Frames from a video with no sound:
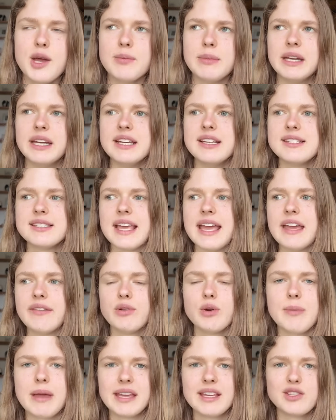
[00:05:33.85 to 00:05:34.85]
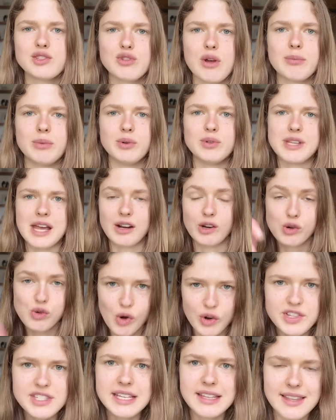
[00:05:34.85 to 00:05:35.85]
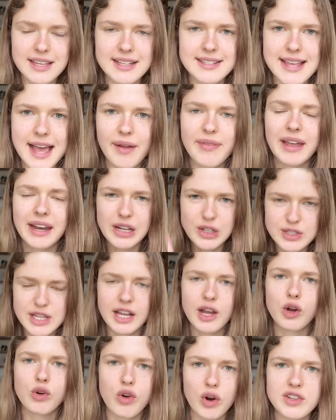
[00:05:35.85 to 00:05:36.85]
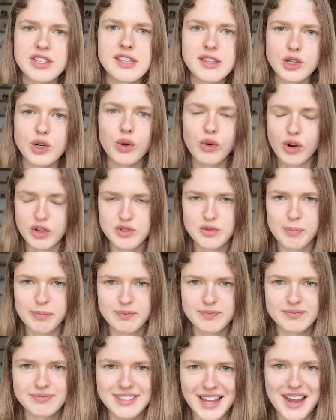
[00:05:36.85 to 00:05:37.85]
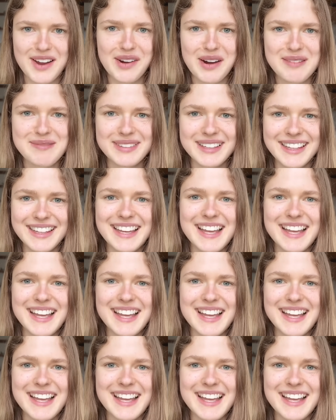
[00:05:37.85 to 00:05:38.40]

Because if you're making scribbles and crossing things out, that looks like a cross in the dot cross diagram.